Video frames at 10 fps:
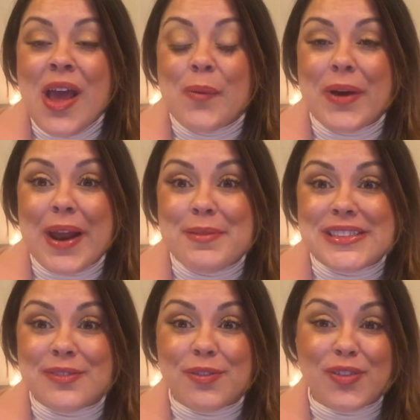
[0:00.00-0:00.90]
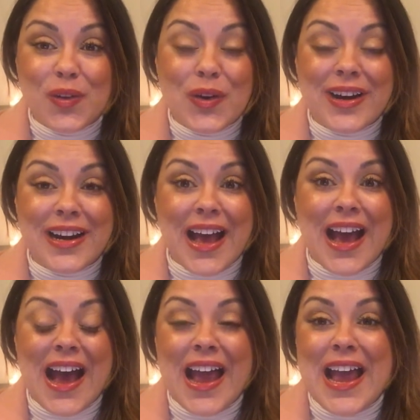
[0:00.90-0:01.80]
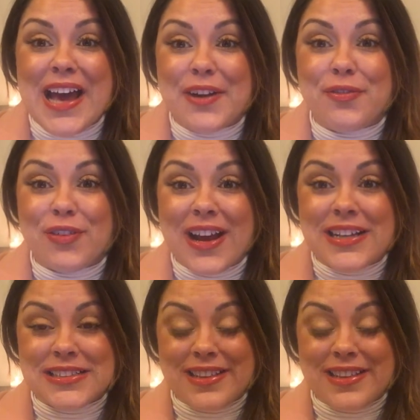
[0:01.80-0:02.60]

when I was in Florida, I had a friend